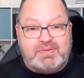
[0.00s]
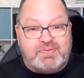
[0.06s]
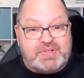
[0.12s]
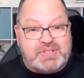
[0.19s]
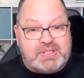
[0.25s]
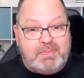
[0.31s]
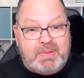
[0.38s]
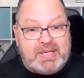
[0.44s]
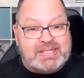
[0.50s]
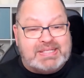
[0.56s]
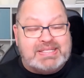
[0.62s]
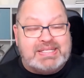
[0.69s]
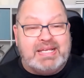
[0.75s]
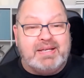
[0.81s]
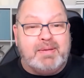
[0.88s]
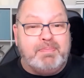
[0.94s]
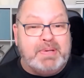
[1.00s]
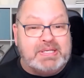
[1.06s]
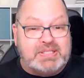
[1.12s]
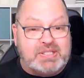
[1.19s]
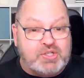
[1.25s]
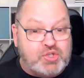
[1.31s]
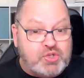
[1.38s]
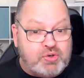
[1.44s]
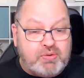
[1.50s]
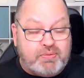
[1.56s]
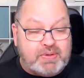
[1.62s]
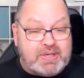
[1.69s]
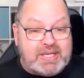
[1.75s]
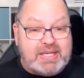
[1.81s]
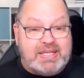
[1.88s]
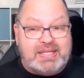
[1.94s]
for somebody that's selling a piece of
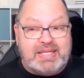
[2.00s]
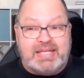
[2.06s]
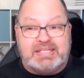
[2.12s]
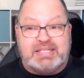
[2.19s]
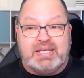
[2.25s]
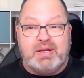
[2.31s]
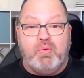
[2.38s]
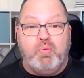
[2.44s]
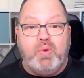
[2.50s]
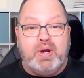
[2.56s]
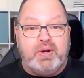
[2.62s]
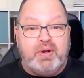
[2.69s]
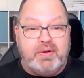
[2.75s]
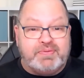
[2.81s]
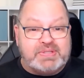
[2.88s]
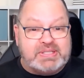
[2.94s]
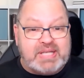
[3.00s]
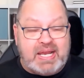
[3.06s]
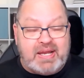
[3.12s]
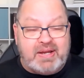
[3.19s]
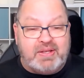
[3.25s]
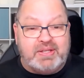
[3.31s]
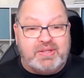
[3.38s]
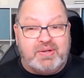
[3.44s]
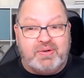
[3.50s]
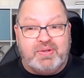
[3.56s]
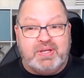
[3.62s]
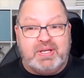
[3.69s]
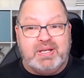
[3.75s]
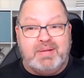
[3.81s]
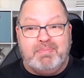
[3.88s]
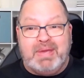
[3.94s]
jewelry that's like a one-off sale and they're only
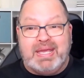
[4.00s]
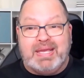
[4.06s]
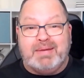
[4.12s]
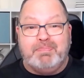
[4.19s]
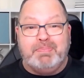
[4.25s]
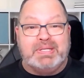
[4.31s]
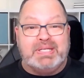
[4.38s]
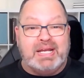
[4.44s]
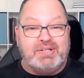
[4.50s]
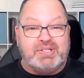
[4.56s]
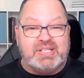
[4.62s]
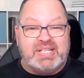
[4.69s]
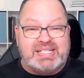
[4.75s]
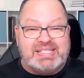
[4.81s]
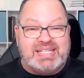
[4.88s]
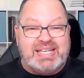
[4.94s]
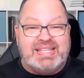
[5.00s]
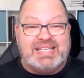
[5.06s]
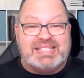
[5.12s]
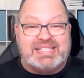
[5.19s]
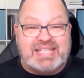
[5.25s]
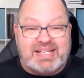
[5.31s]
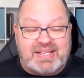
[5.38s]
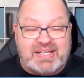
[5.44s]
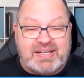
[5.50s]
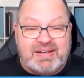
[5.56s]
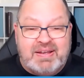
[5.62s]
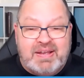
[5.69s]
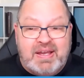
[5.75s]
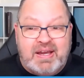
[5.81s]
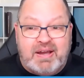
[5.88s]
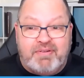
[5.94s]
going to make potential, let's say they sell like a
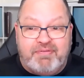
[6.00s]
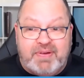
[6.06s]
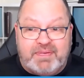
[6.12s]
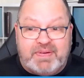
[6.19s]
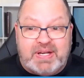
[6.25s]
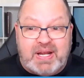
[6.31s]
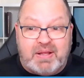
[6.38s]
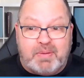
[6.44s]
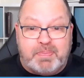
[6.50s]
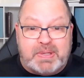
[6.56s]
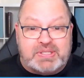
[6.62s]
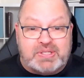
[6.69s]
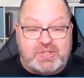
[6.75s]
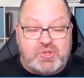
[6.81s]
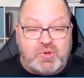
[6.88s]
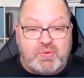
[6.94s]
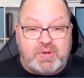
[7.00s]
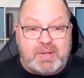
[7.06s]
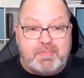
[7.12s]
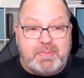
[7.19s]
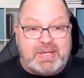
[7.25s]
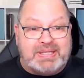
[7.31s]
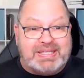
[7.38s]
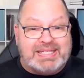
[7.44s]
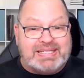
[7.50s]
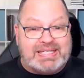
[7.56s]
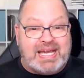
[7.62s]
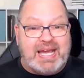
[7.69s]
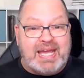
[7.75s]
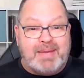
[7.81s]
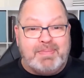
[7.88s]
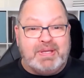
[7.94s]
$50 piece of jewelry, but the
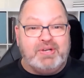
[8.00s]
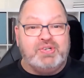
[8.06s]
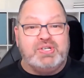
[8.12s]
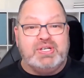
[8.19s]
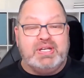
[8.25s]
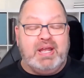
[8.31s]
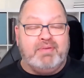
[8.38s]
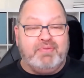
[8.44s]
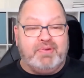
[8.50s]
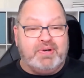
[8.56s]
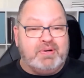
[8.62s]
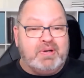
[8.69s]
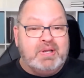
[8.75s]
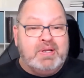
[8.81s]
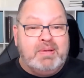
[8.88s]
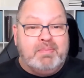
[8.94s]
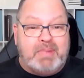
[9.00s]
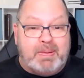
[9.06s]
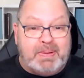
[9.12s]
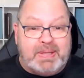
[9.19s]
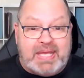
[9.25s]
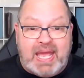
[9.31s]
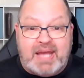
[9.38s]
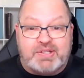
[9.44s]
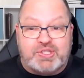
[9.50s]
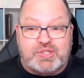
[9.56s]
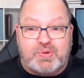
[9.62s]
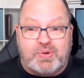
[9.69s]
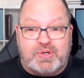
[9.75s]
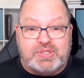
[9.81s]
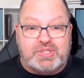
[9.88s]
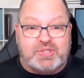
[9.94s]
time, energy, and effort, maybe they
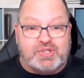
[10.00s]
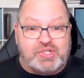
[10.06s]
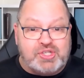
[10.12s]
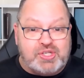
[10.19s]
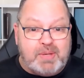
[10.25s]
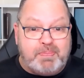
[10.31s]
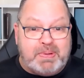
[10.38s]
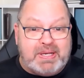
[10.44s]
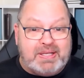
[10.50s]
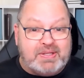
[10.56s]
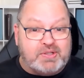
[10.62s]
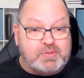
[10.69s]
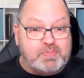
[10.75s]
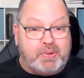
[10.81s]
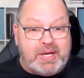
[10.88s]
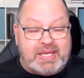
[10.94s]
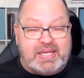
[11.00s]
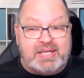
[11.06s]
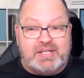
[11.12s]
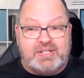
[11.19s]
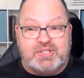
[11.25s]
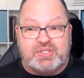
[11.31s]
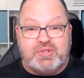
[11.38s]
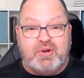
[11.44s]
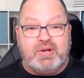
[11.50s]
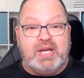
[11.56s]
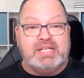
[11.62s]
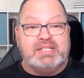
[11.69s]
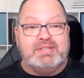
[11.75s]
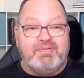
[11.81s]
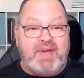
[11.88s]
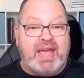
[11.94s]
outsource, there's shipping, there's breakage, there's all
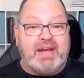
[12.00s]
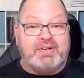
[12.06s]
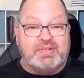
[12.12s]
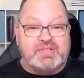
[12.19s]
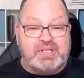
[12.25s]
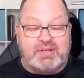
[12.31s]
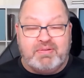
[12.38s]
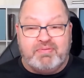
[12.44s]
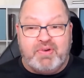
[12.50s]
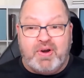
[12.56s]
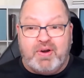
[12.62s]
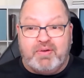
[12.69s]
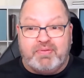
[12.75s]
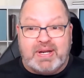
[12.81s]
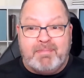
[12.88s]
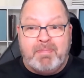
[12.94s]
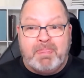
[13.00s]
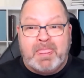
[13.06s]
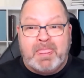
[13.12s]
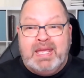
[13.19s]
kinds of factors that are involved, right?